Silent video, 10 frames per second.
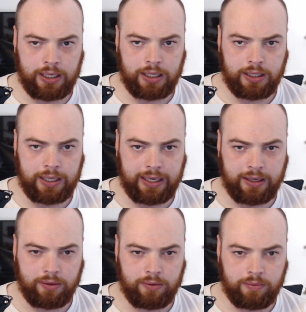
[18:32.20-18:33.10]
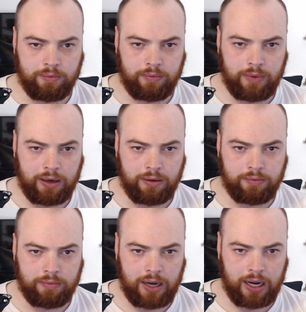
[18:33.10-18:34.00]
like
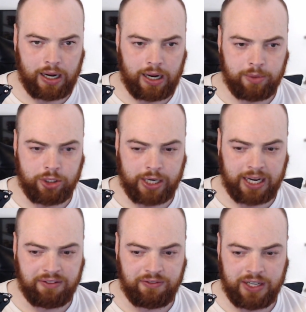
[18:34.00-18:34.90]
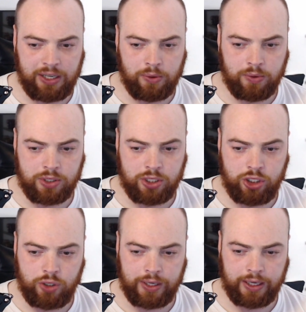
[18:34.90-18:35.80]
amateur kind of videos
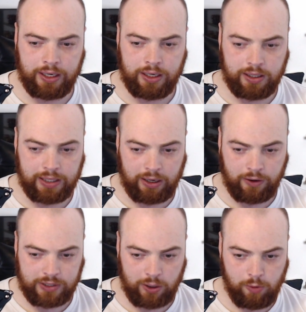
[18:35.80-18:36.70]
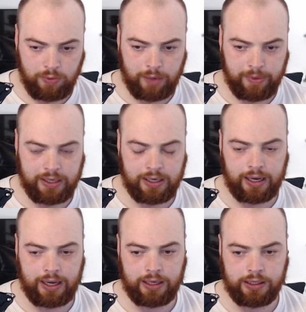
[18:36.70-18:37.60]
during like obviously Homecoming
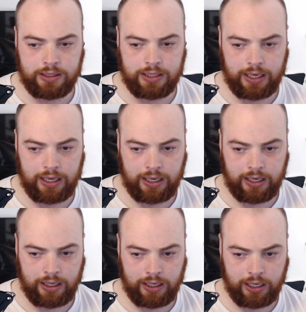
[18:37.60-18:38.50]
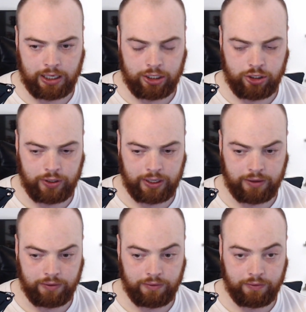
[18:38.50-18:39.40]
and
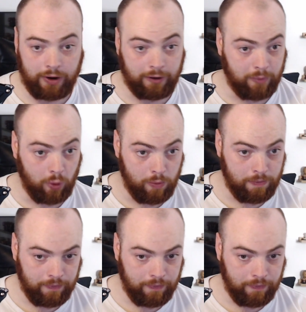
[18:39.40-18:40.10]
during Far From Home.